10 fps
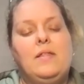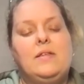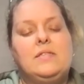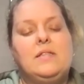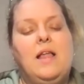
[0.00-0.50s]

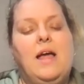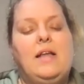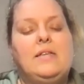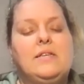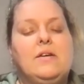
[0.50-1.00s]
This
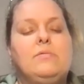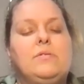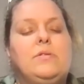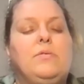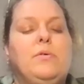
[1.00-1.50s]
light
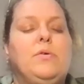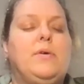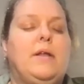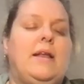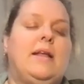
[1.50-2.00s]
goes
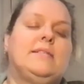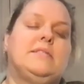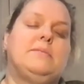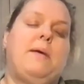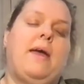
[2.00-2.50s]
through and it
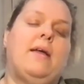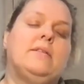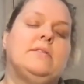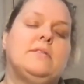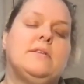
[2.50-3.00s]

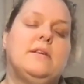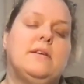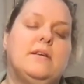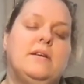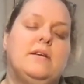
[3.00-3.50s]
expands
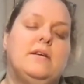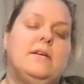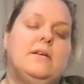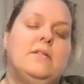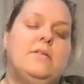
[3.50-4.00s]

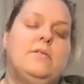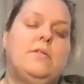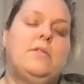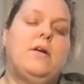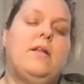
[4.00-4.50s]
through
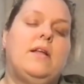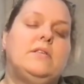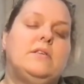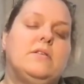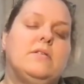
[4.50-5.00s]
30
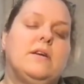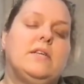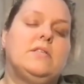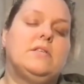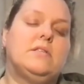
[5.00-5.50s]

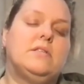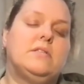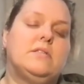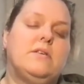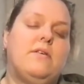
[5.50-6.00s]

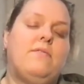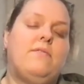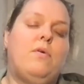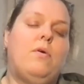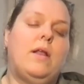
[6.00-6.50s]
generations,
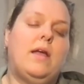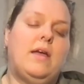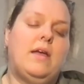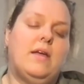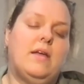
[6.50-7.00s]

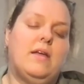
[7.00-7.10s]
40,